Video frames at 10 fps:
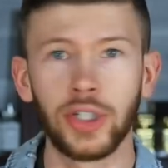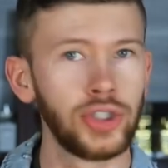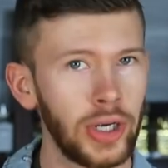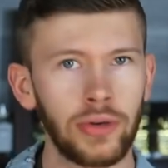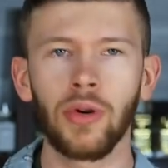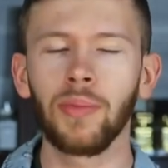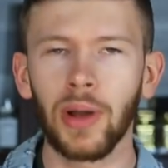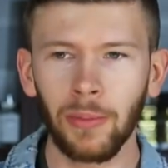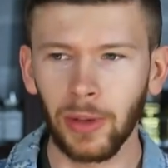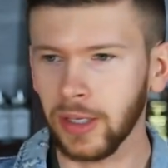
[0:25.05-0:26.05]
General
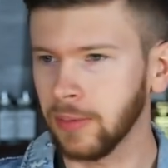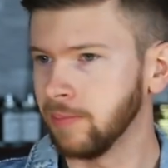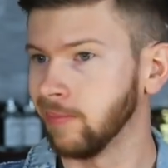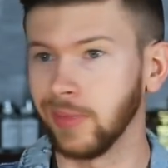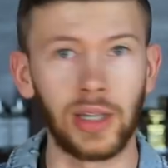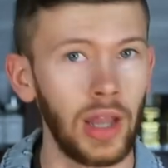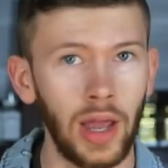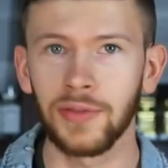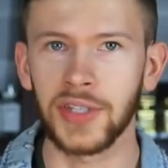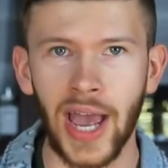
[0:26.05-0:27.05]
public
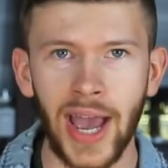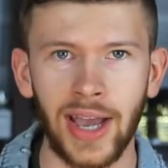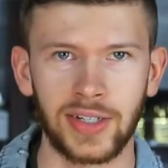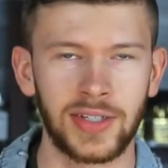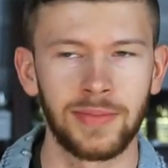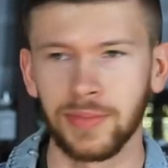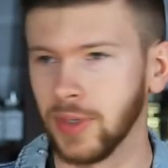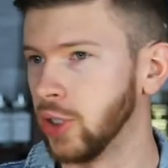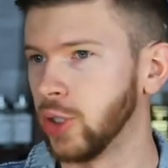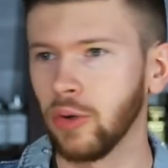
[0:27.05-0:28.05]
loves Axe
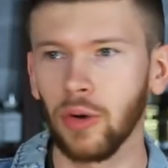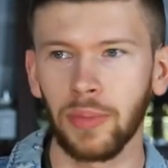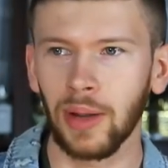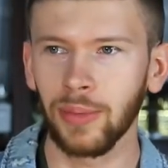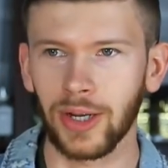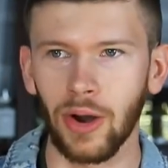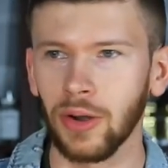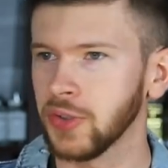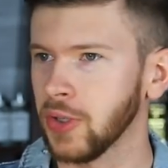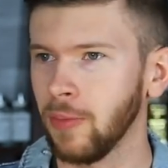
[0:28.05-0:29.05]
the general public
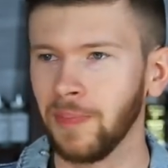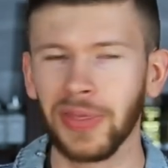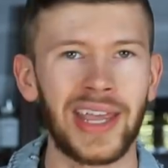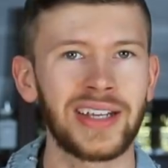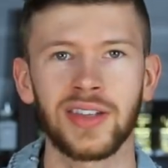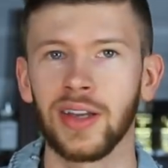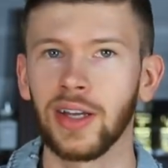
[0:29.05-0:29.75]
also likes a,